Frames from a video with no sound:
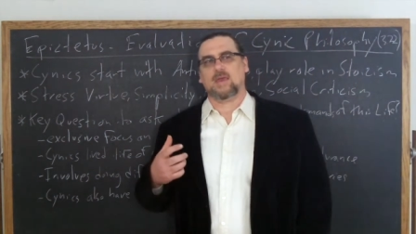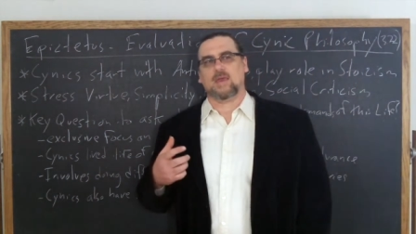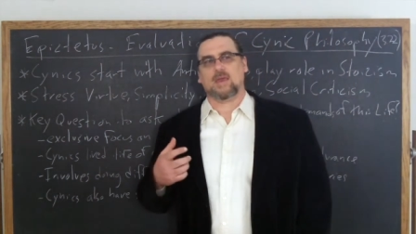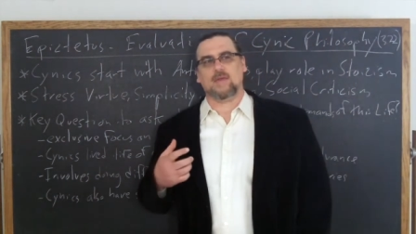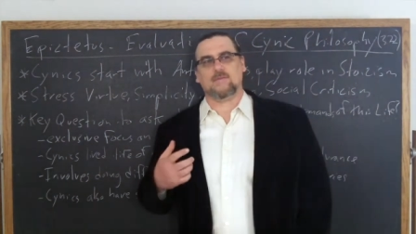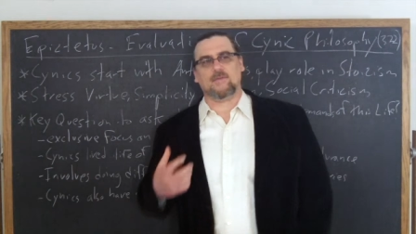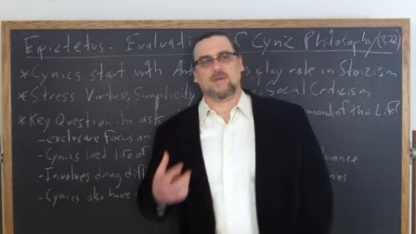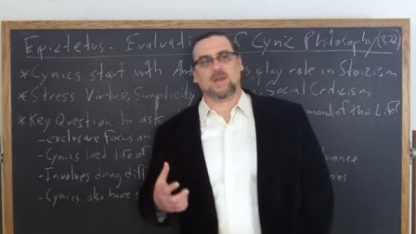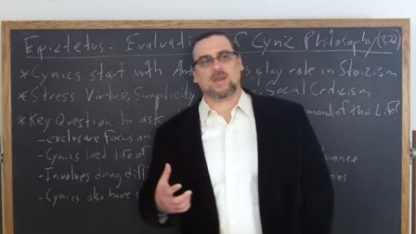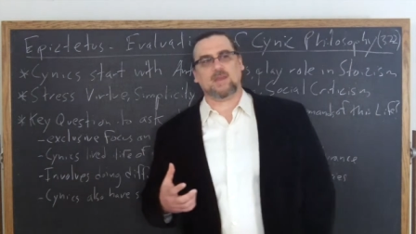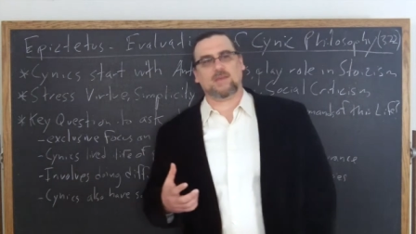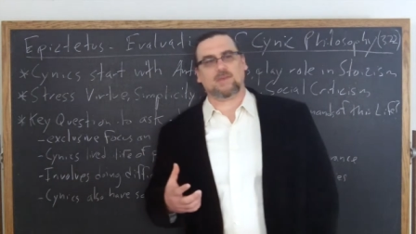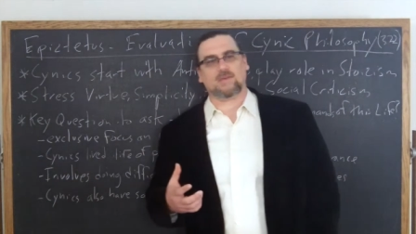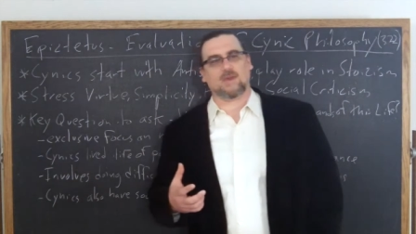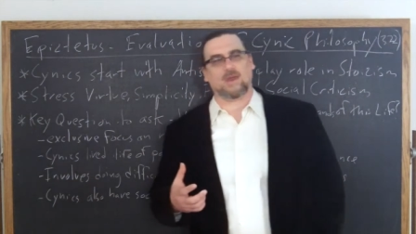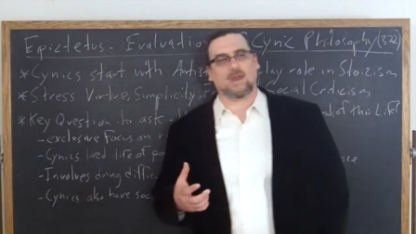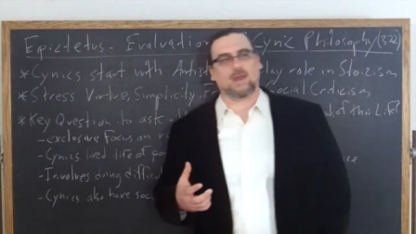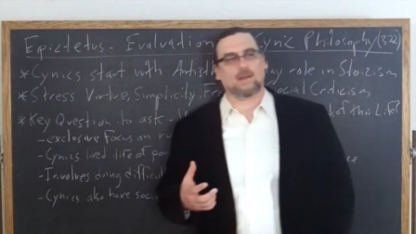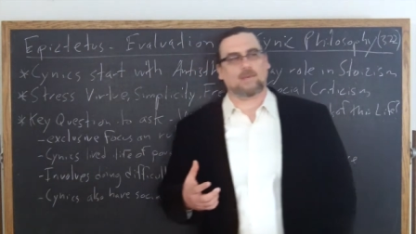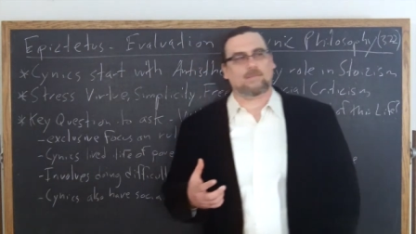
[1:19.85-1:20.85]
If
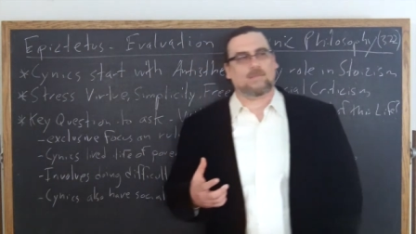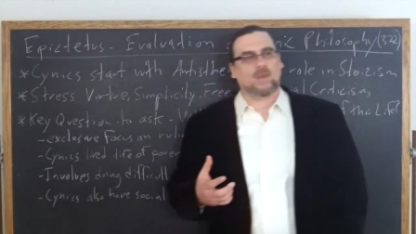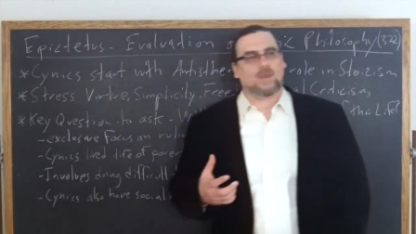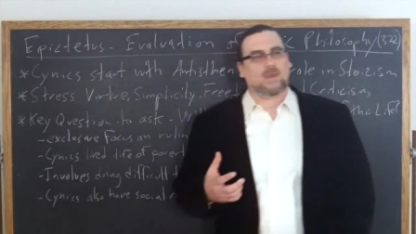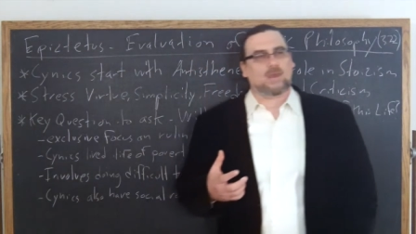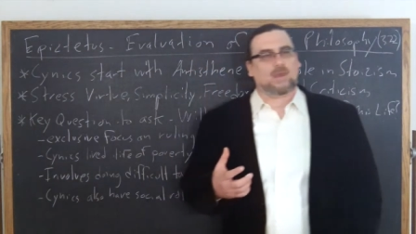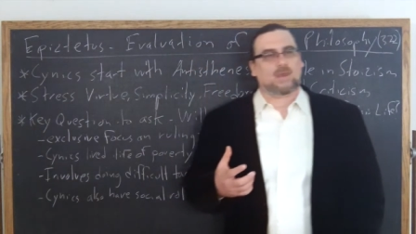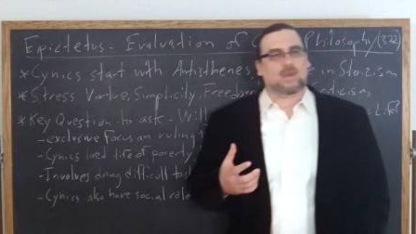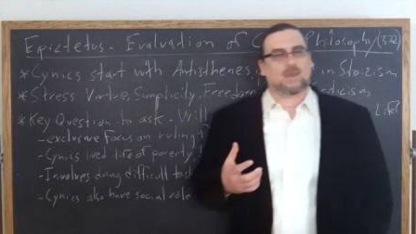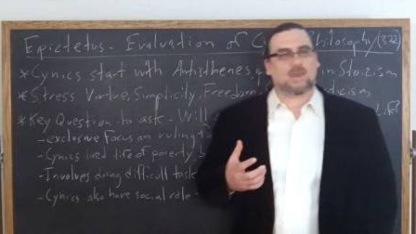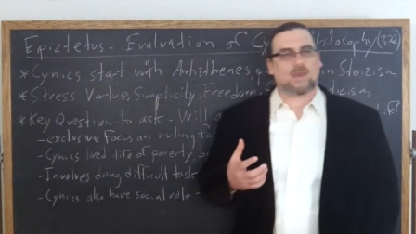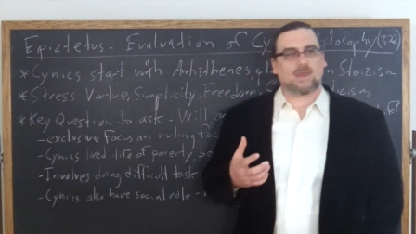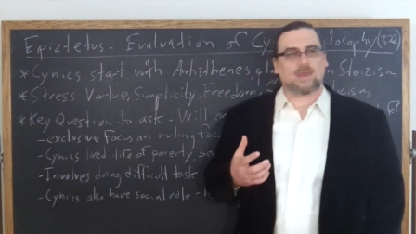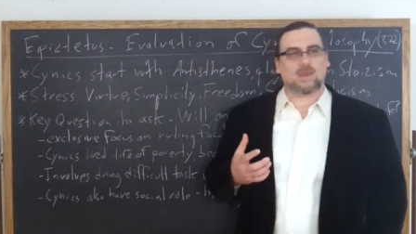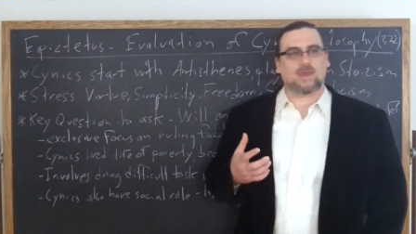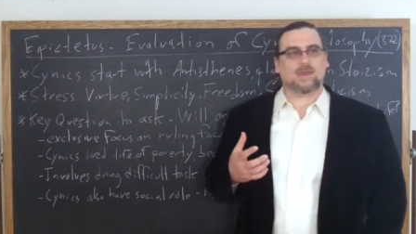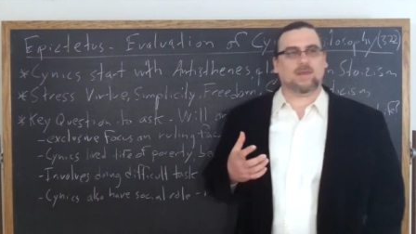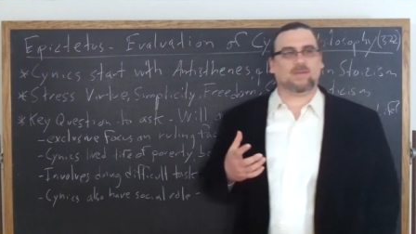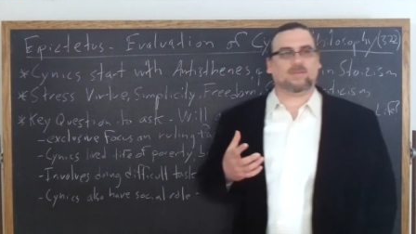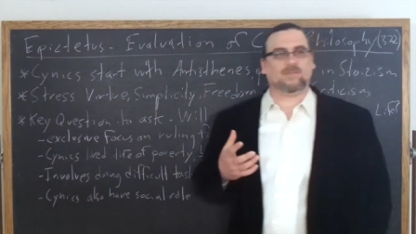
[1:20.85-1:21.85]
anything,
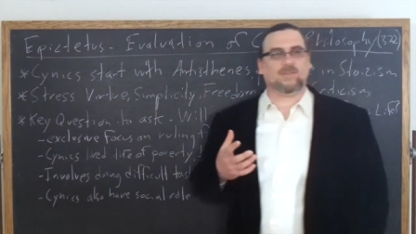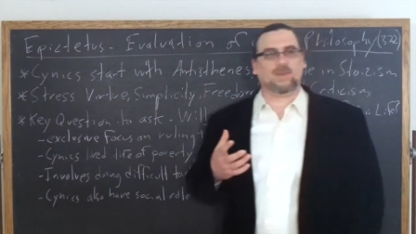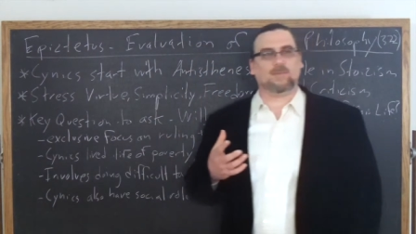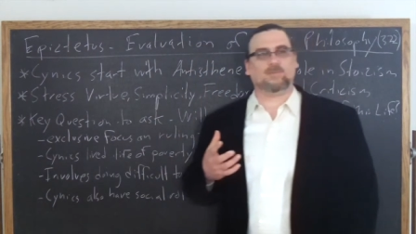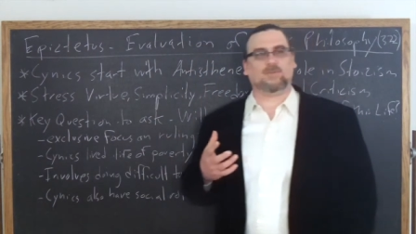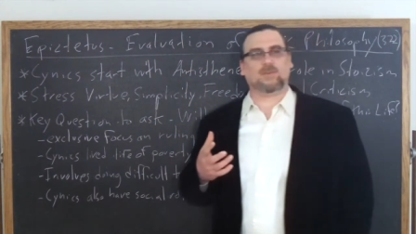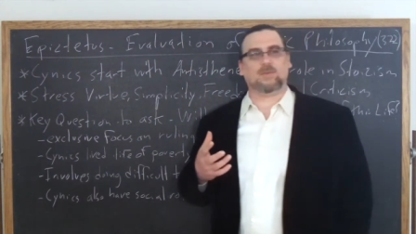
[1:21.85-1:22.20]
he seems